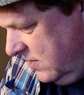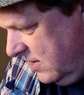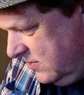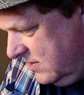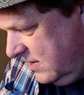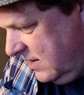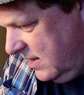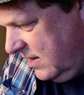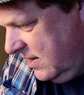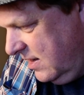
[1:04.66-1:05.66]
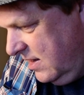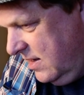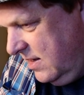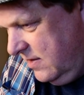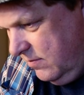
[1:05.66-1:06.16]
it. I was thinking,
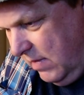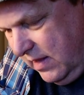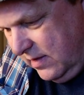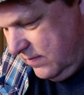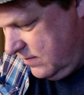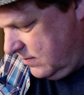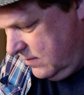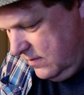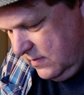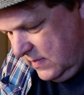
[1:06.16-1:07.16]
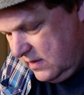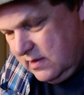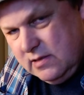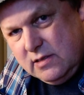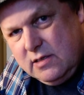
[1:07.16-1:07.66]
man, this
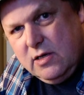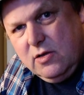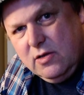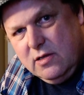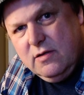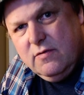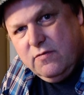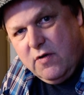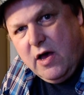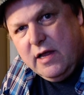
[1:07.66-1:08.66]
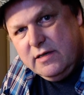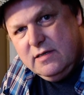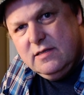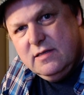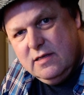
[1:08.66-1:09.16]
is still fun.
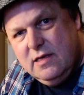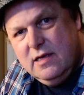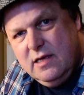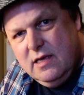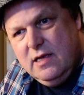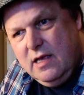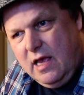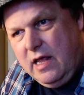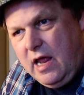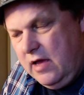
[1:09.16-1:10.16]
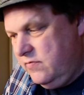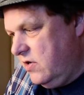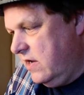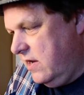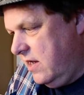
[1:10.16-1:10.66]
And I've
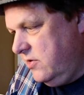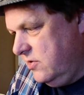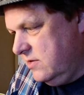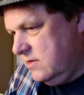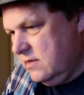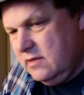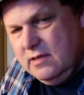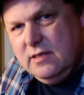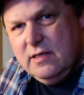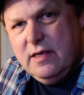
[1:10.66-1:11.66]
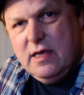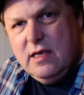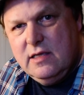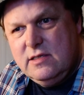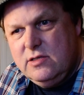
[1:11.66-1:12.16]
done hundreds.
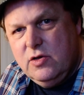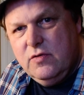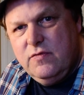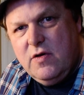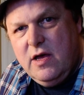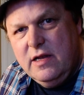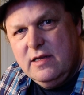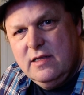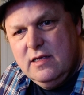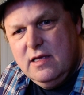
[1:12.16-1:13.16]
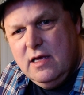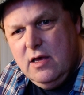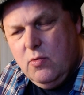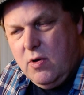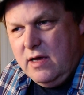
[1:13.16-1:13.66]
It's still fun.
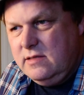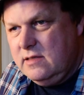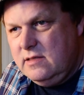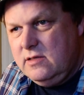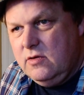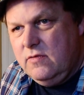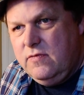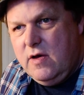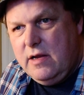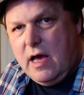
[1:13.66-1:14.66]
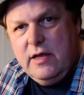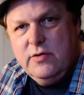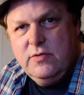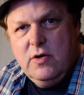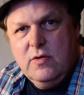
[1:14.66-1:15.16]
Why is it still fun? I
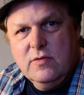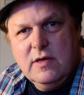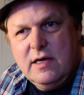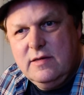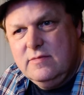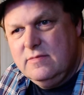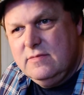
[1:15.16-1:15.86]
don't know. I